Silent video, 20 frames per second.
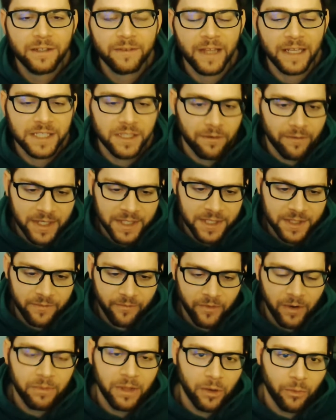That's at
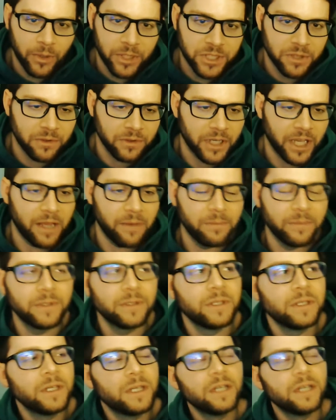least from the original game.